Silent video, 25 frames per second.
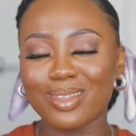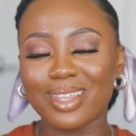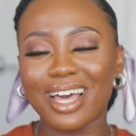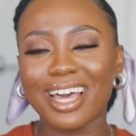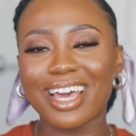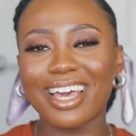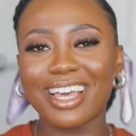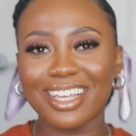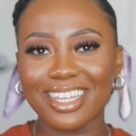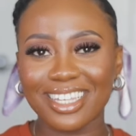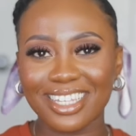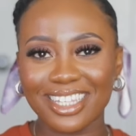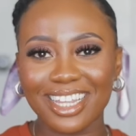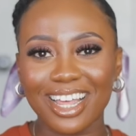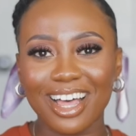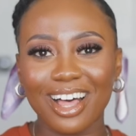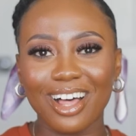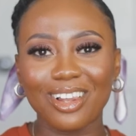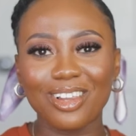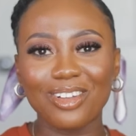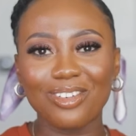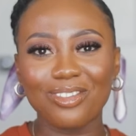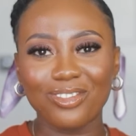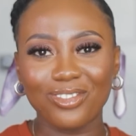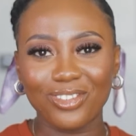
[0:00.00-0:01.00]
that
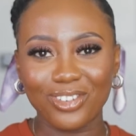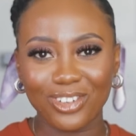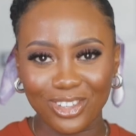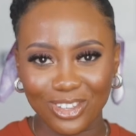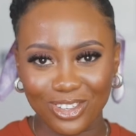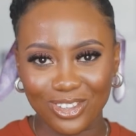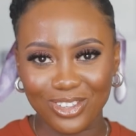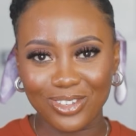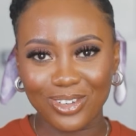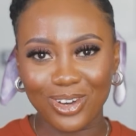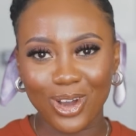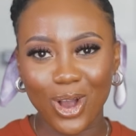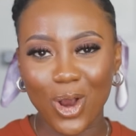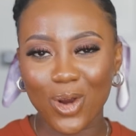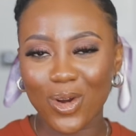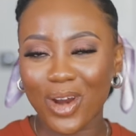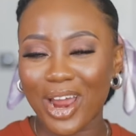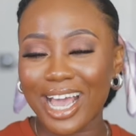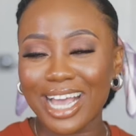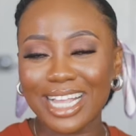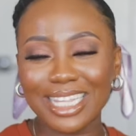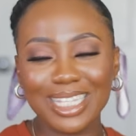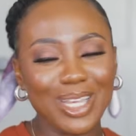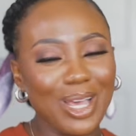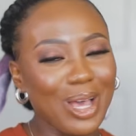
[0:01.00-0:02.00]
hairstyle for you all
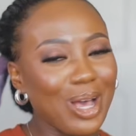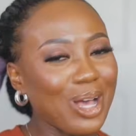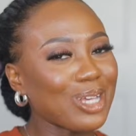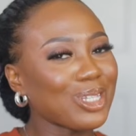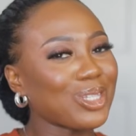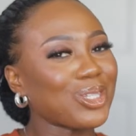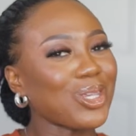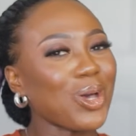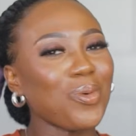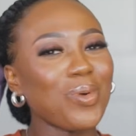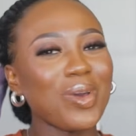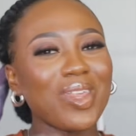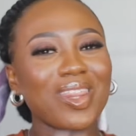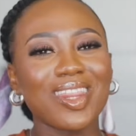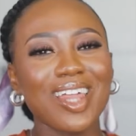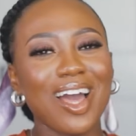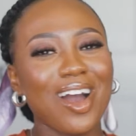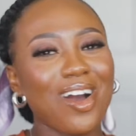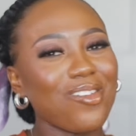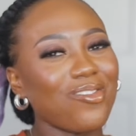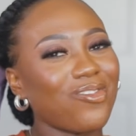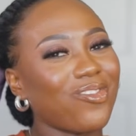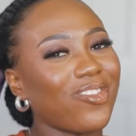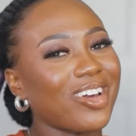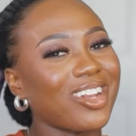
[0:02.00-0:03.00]
right so
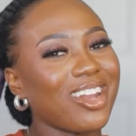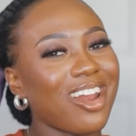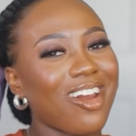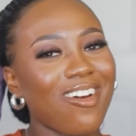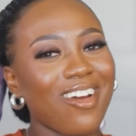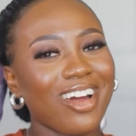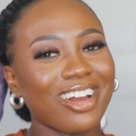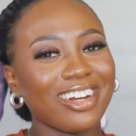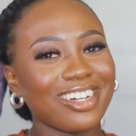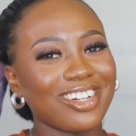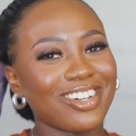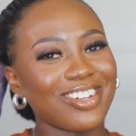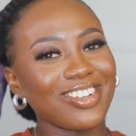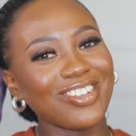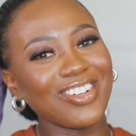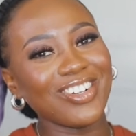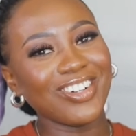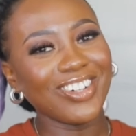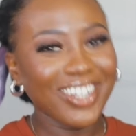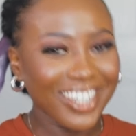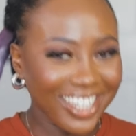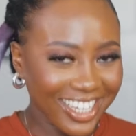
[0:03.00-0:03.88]
without further ado